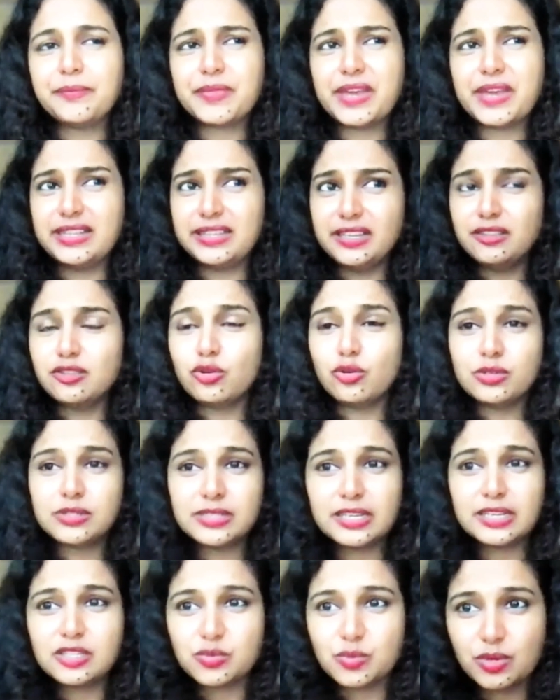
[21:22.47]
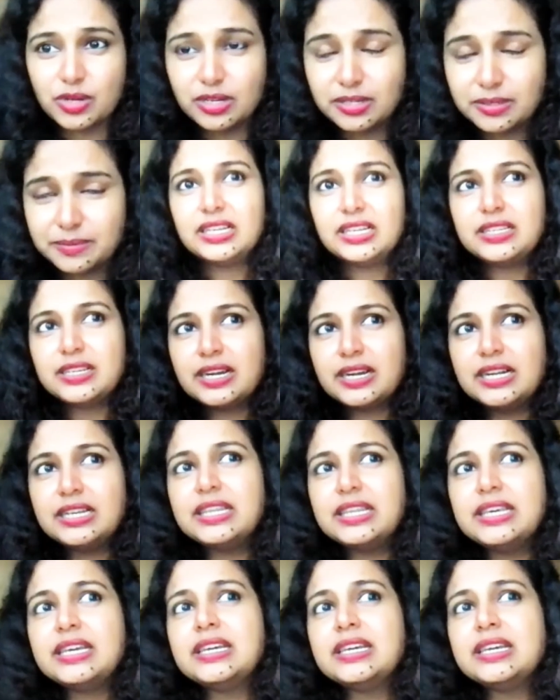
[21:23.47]
I think those things work. The third
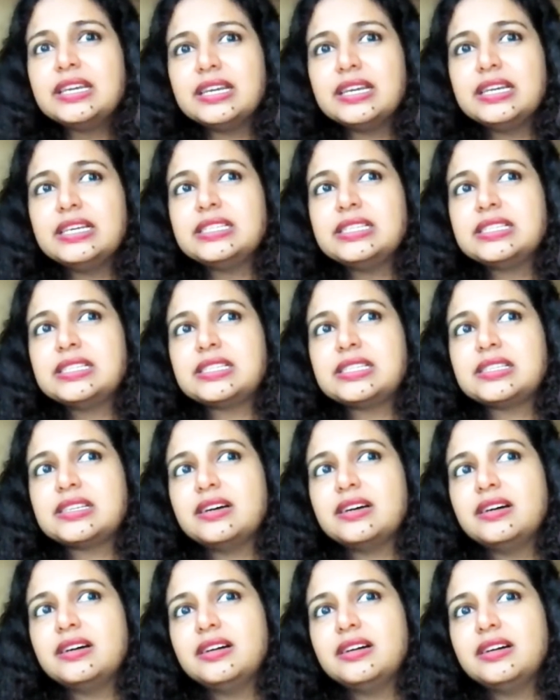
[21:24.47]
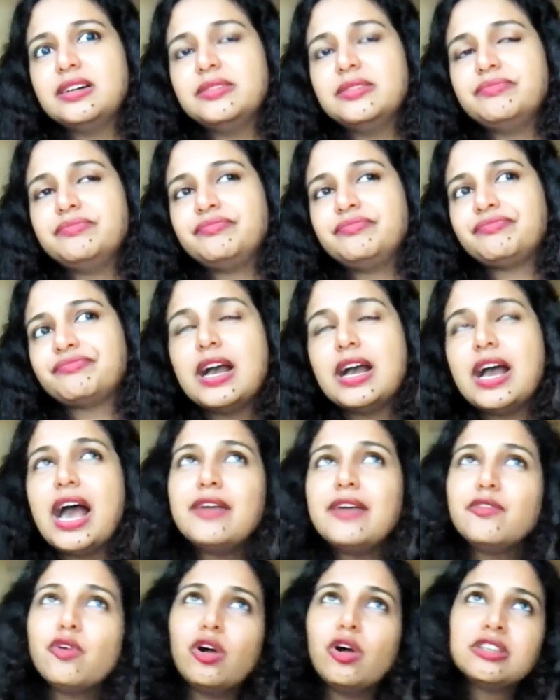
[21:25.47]
thing is
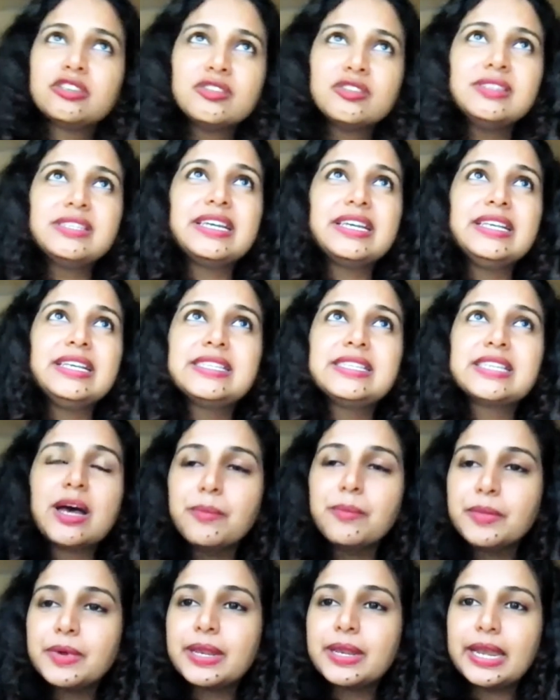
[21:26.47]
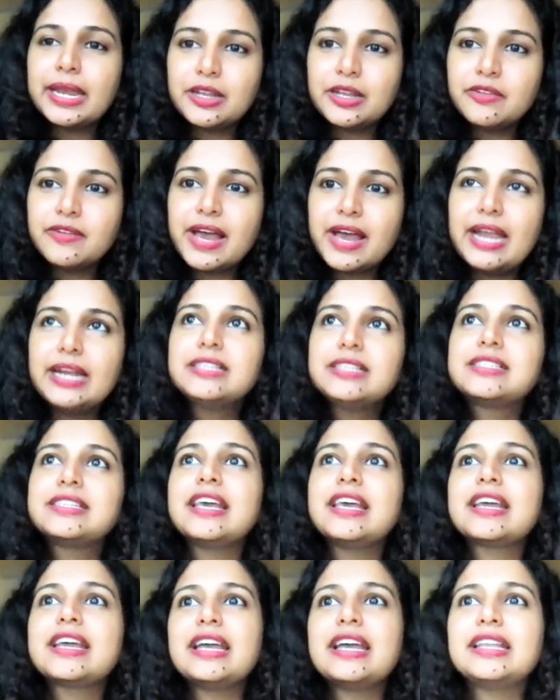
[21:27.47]
I've also seen some creative ads.
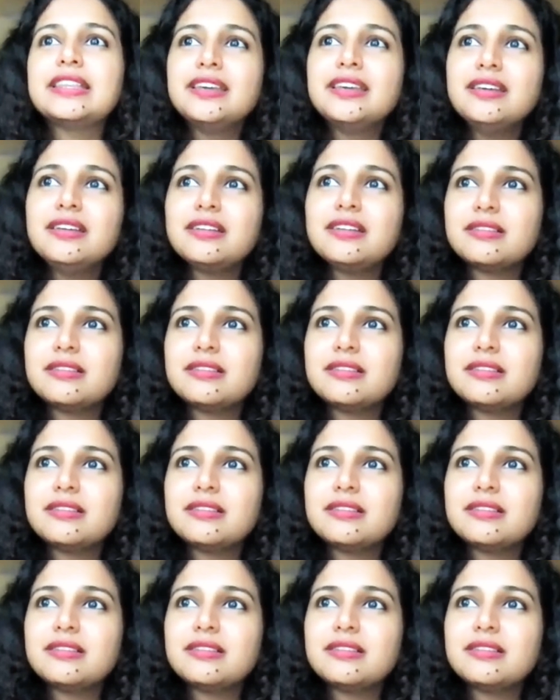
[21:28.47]
Like I think